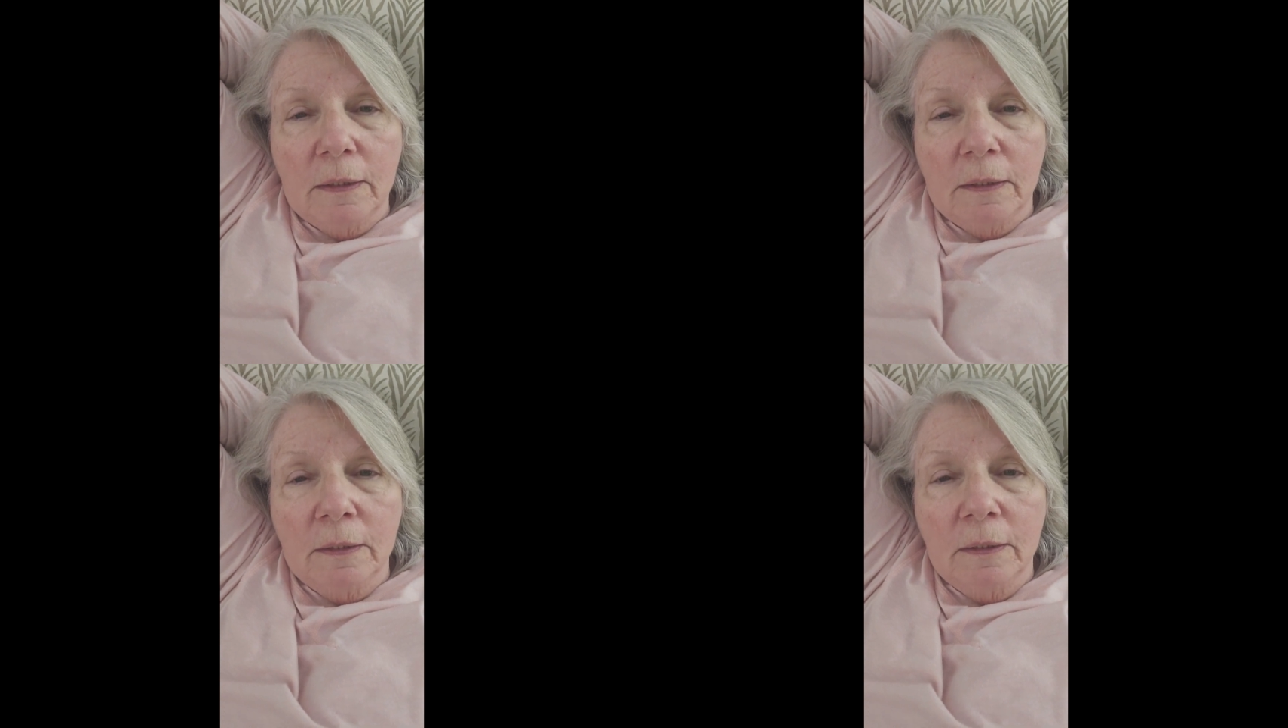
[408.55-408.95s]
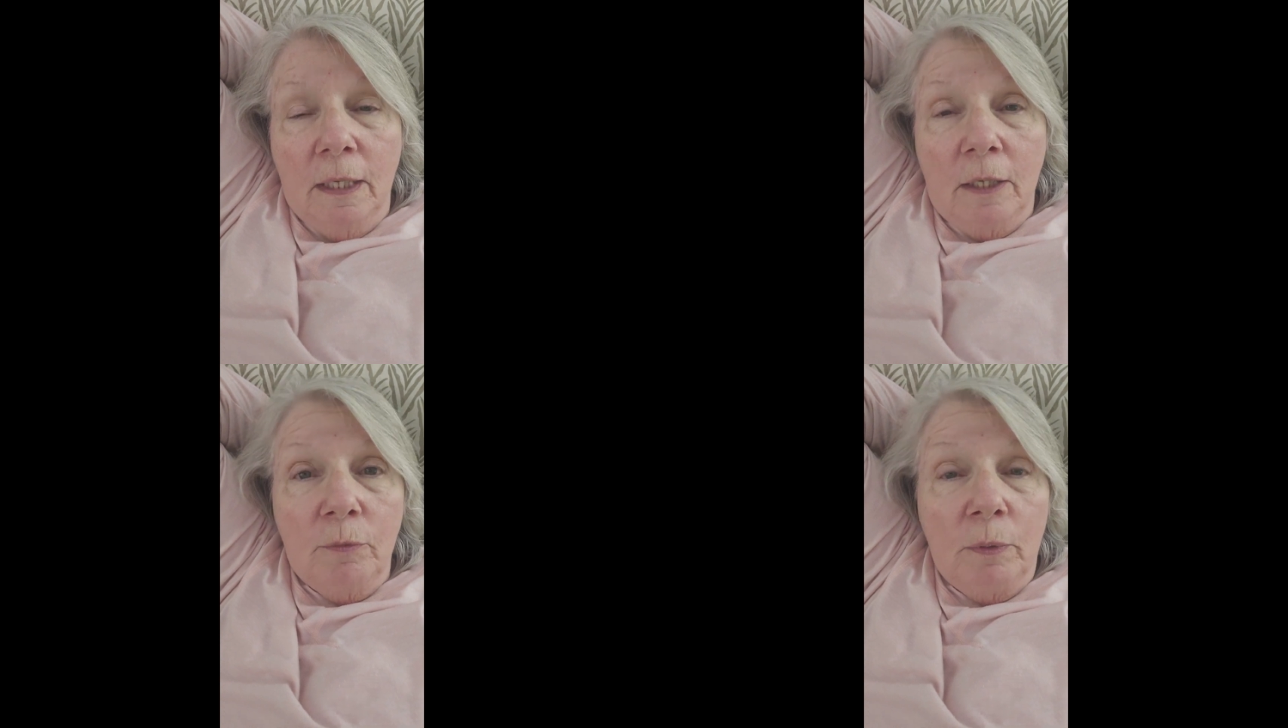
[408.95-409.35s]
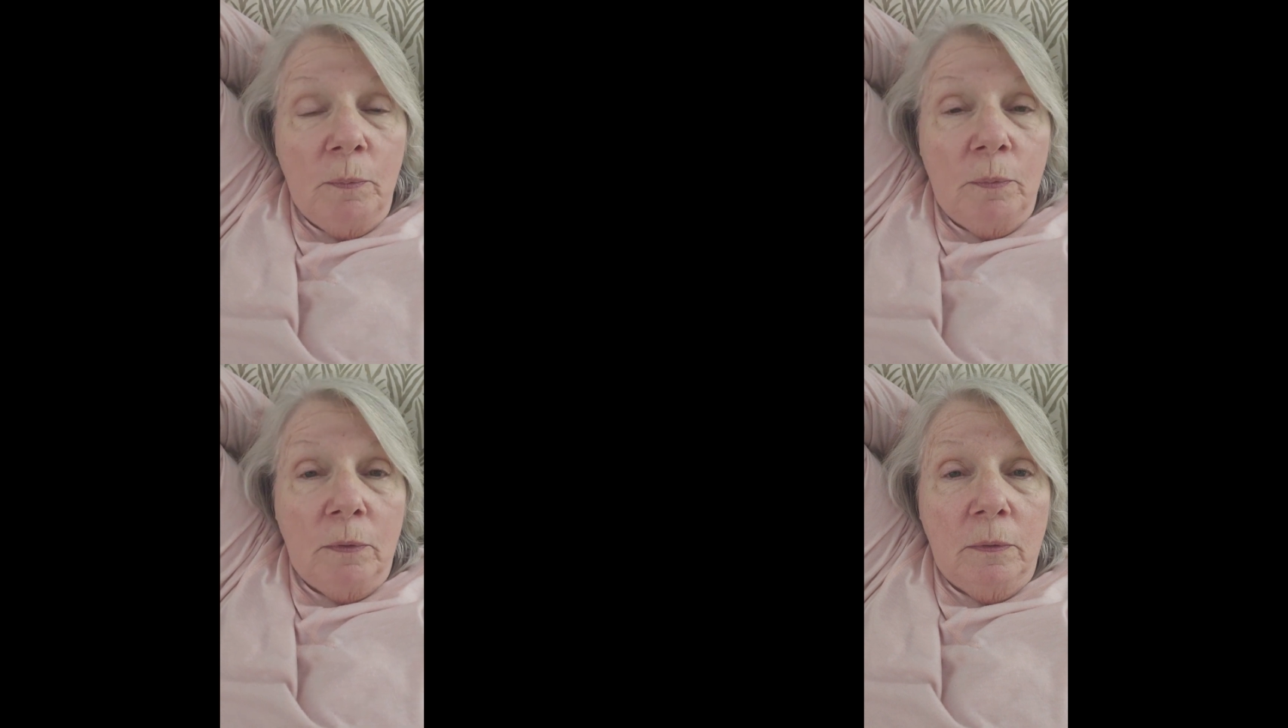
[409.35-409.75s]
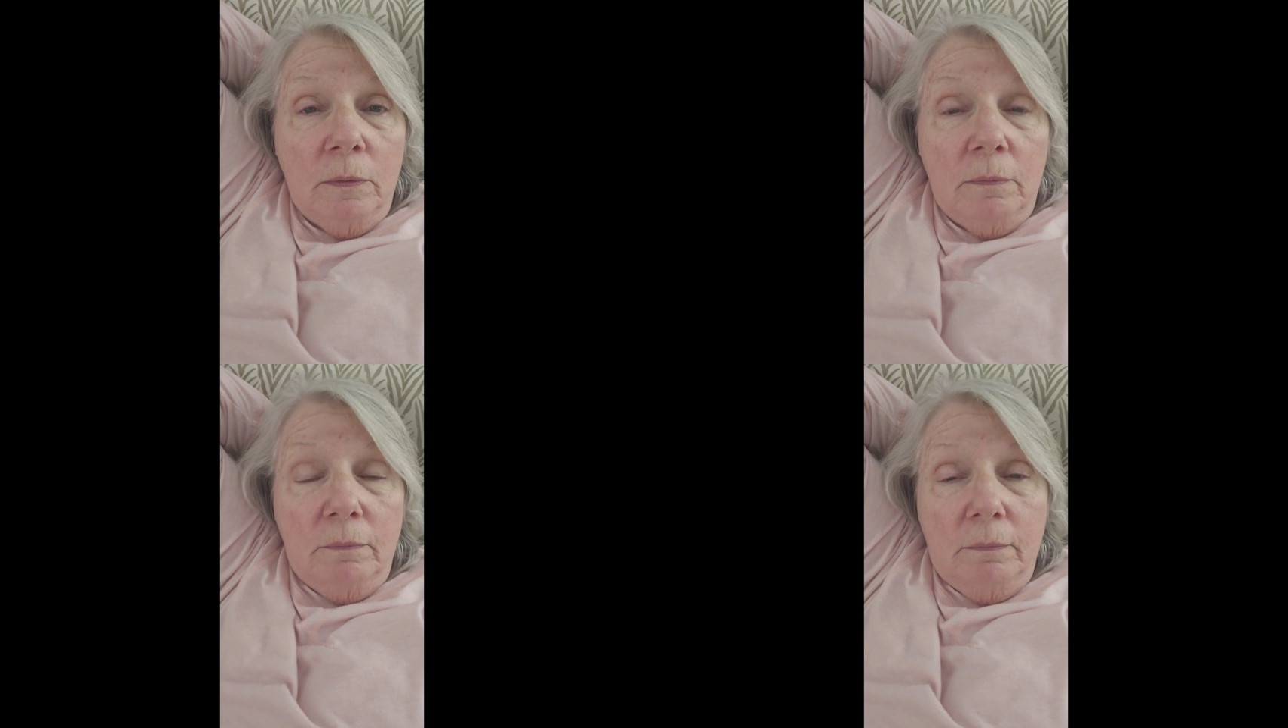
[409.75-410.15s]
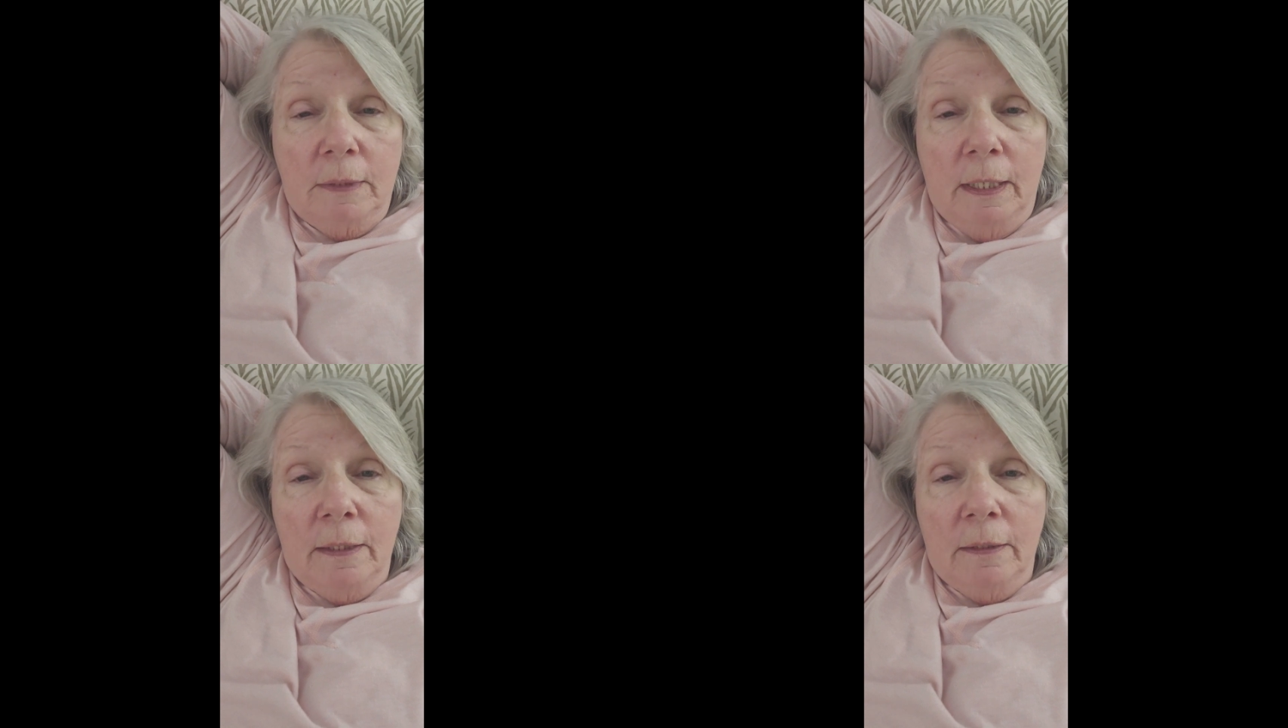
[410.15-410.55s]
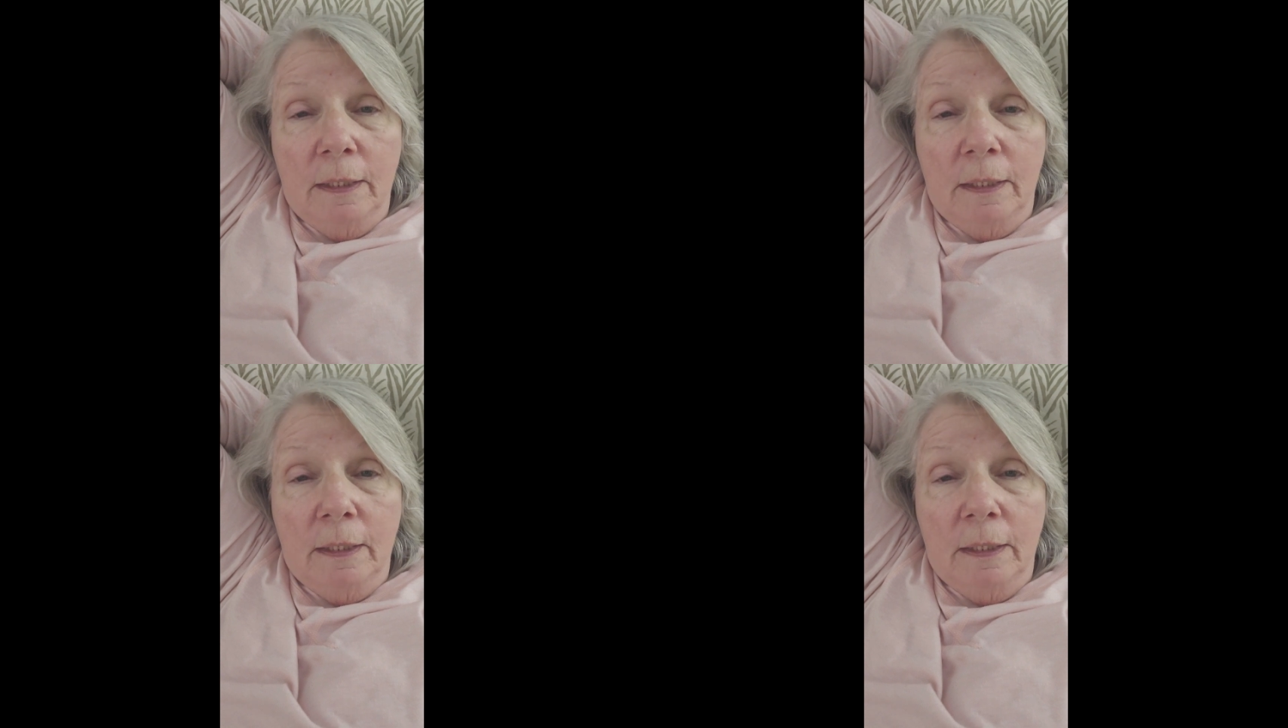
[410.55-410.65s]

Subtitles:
A lot of people take